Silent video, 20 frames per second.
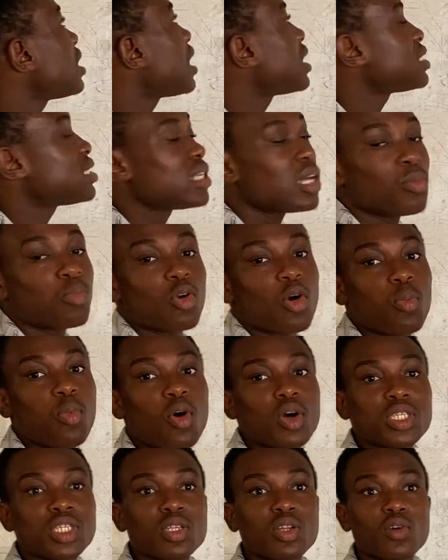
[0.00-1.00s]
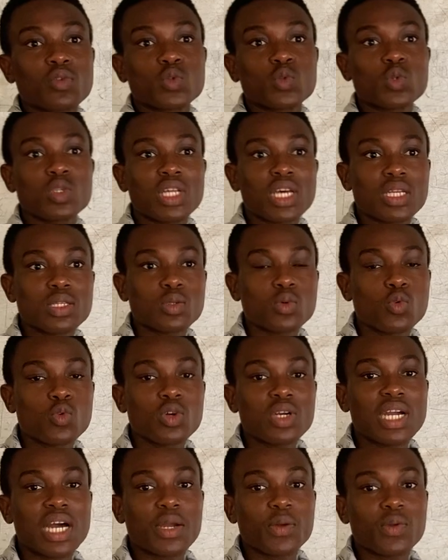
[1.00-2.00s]
that the proportion of students who
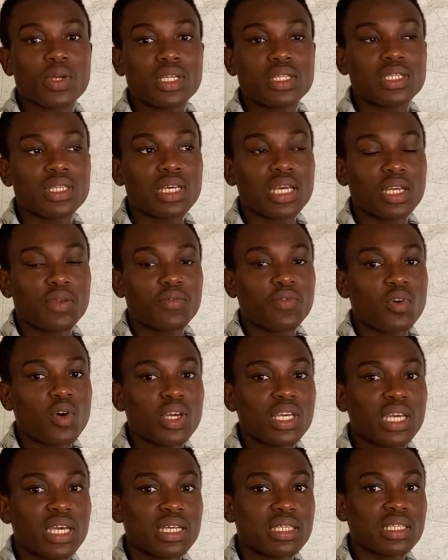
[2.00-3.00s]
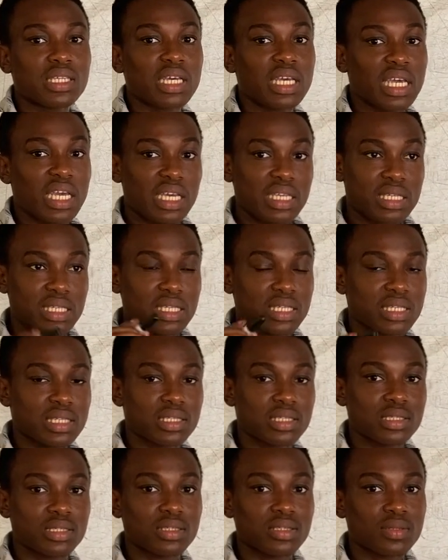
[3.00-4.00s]
graduate in 4 years
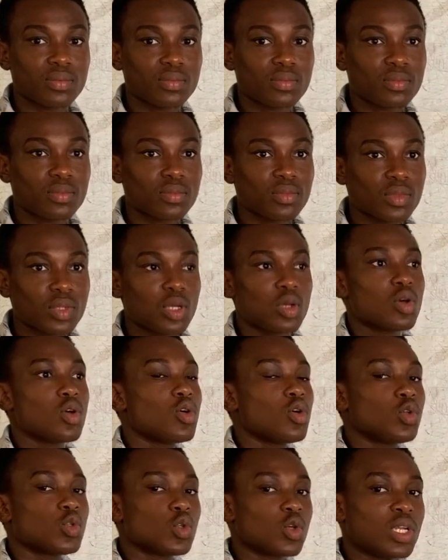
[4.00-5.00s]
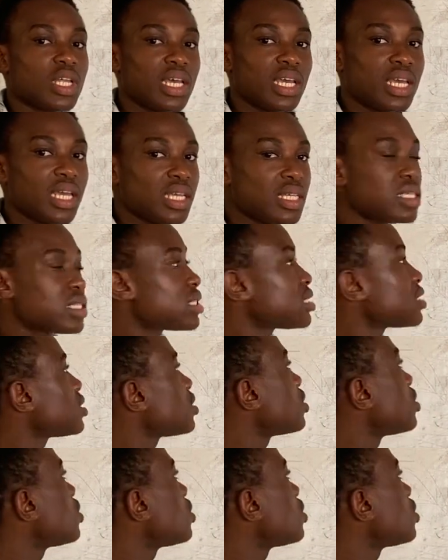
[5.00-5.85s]
is. So the is